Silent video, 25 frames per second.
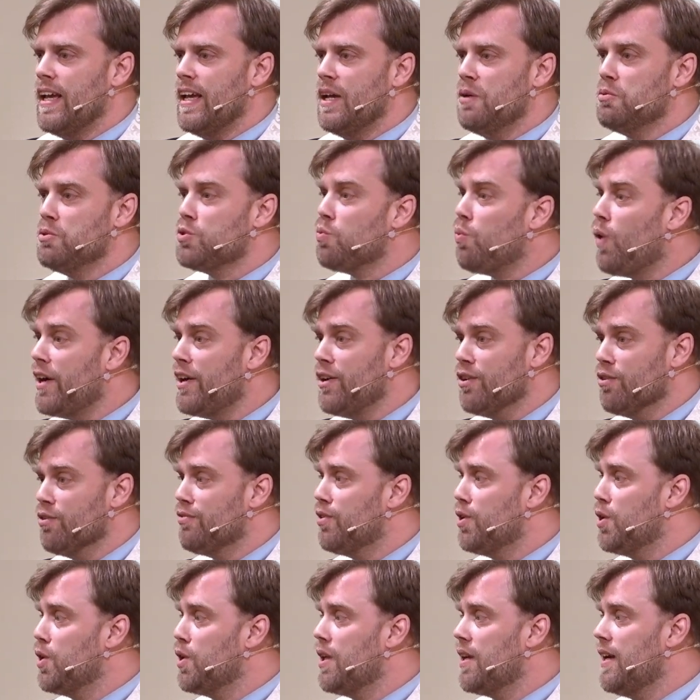It was
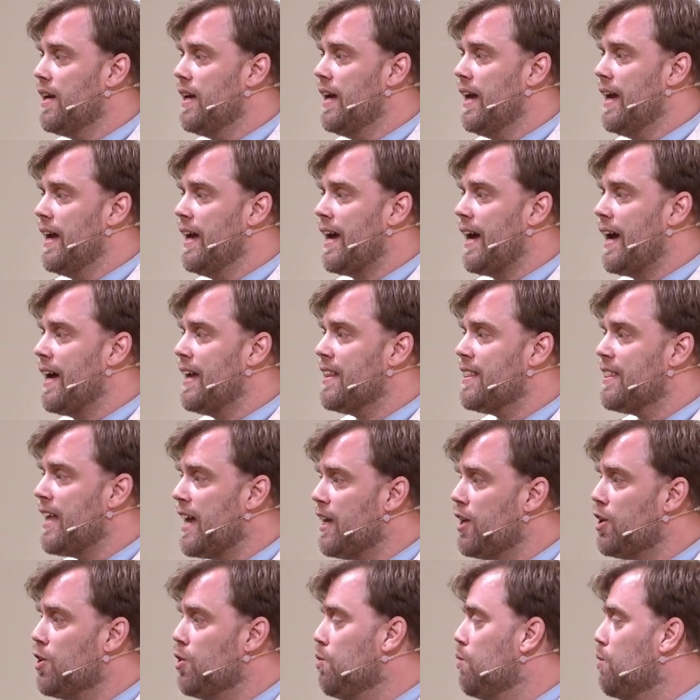wonderful, and I
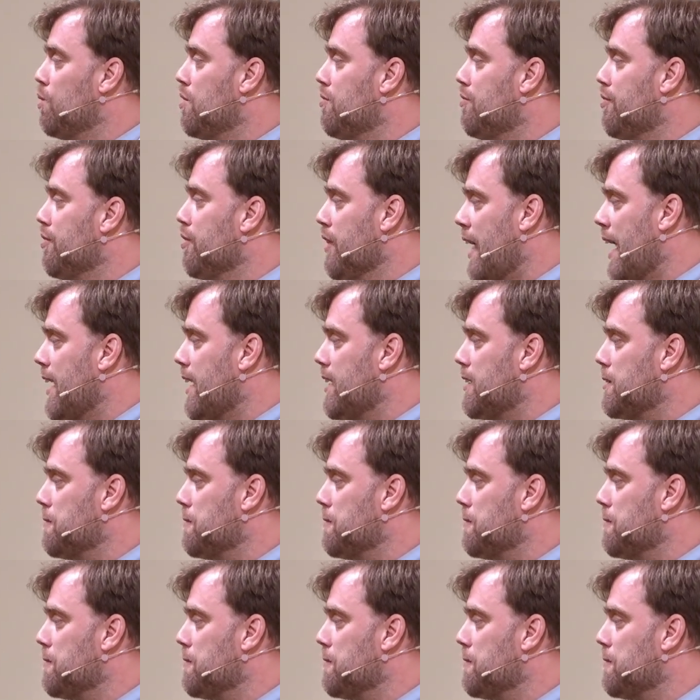thank you for that.